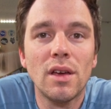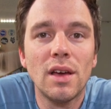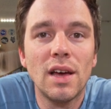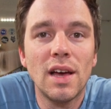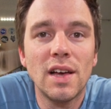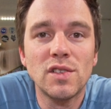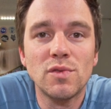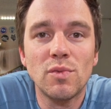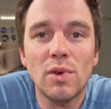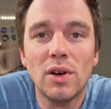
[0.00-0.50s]

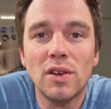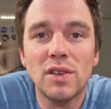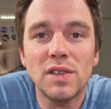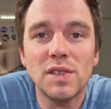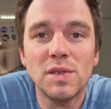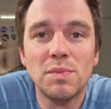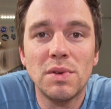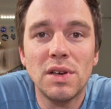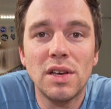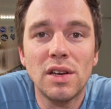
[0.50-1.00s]
as well
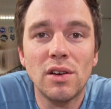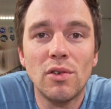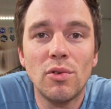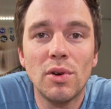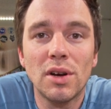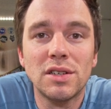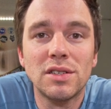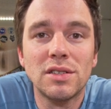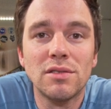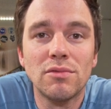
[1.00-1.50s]
as being
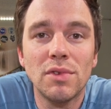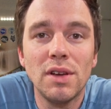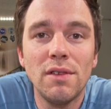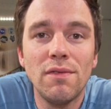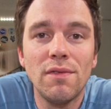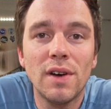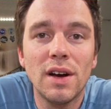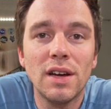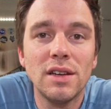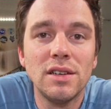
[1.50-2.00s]
quick to
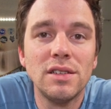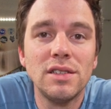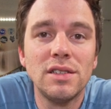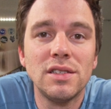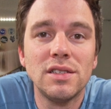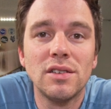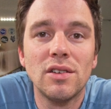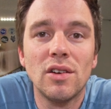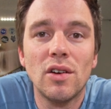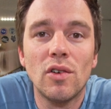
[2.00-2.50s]

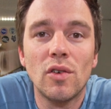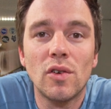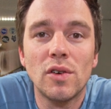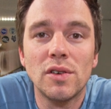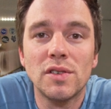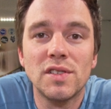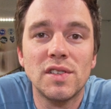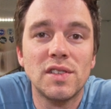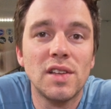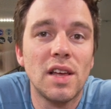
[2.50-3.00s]
refund
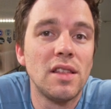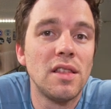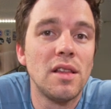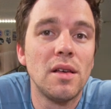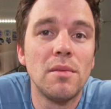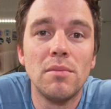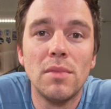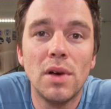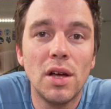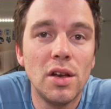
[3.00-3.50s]
or send
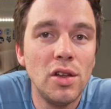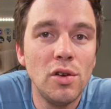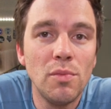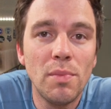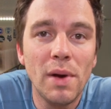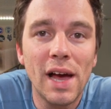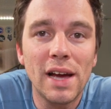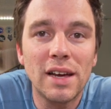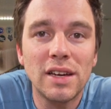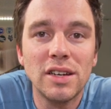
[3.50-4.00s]
them a new
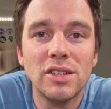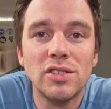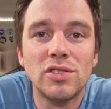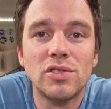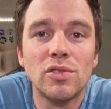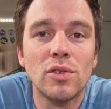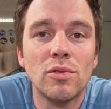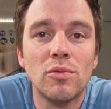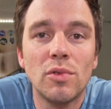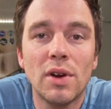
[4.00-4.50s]

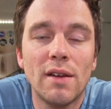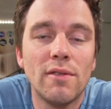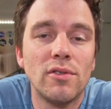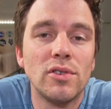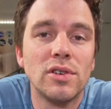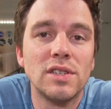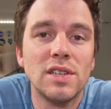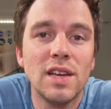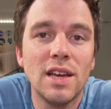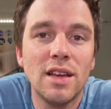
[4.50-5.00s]
package or
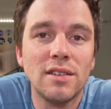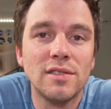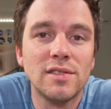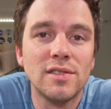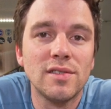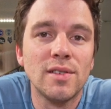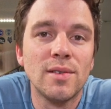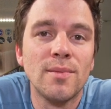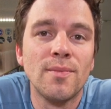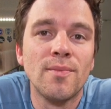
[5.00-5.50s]
whatever it
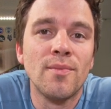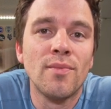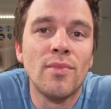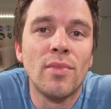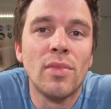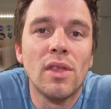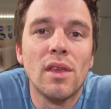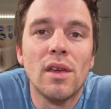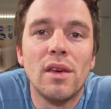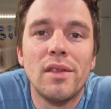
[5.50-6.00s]
takes.
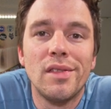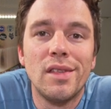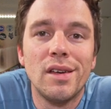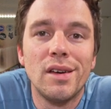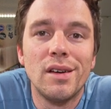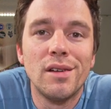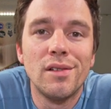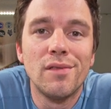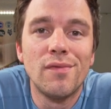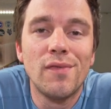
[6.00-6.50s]

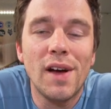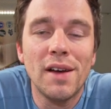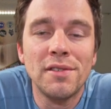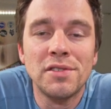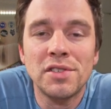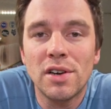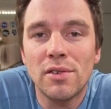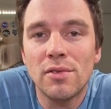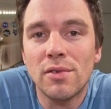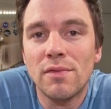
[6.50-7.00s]
The
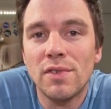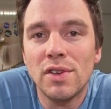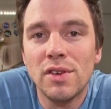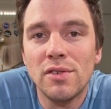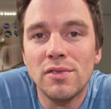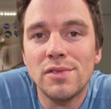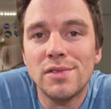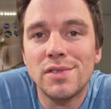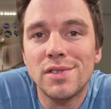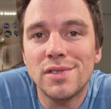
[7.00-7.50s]
5-star
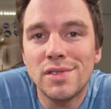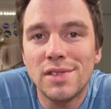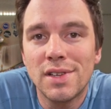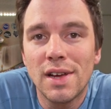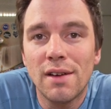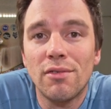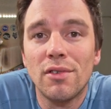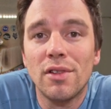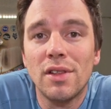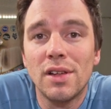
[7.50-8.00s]
reviews
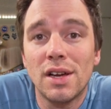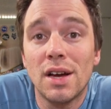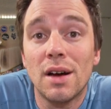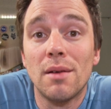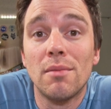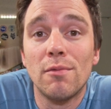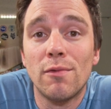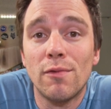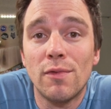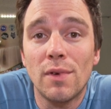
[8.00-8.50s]
definitely
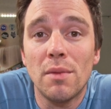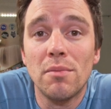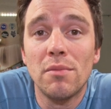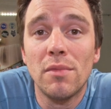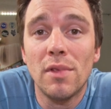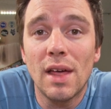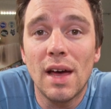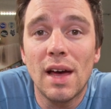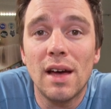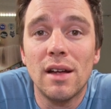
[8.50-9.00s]
come from
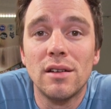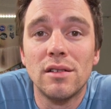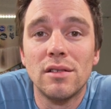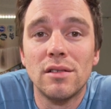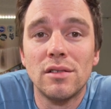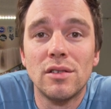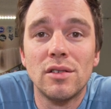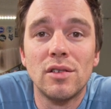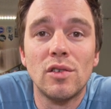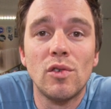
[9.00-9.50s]
that
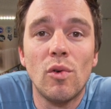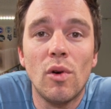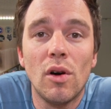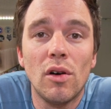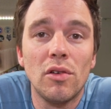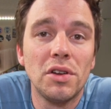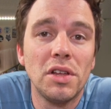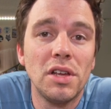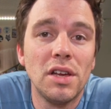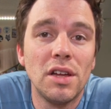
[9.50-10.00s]

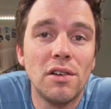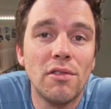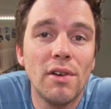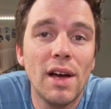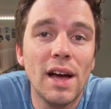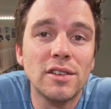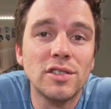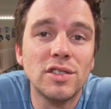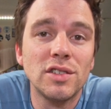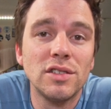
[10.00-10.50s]
quality
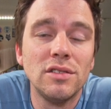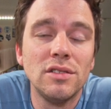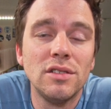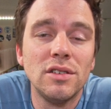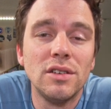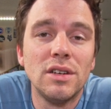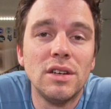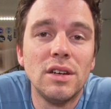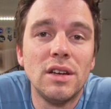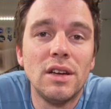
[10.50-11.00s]
interaction,
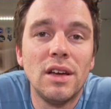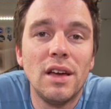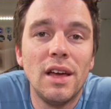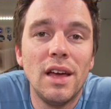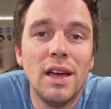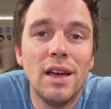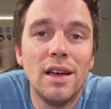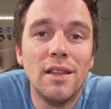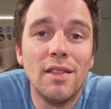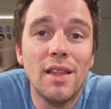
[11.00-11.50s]

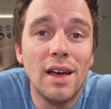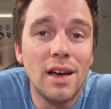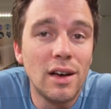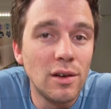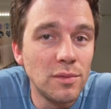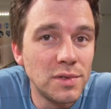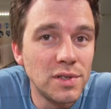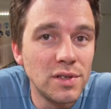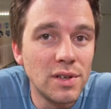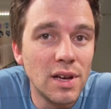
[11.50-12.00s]
and that
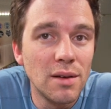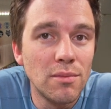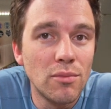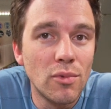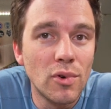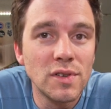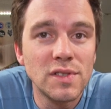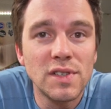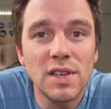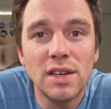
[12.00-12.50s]
helps you get
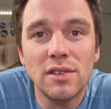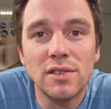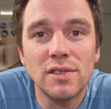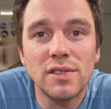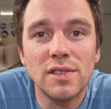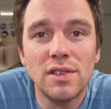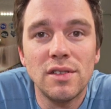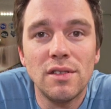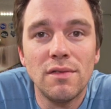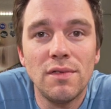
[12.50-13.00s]
more
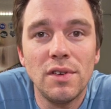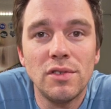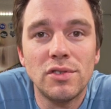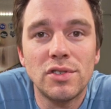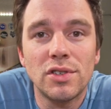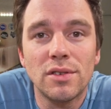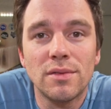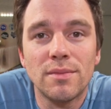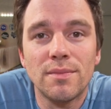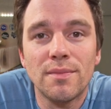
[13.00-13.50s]
sales in the
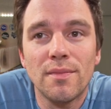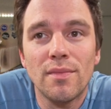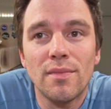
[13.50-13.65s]
future.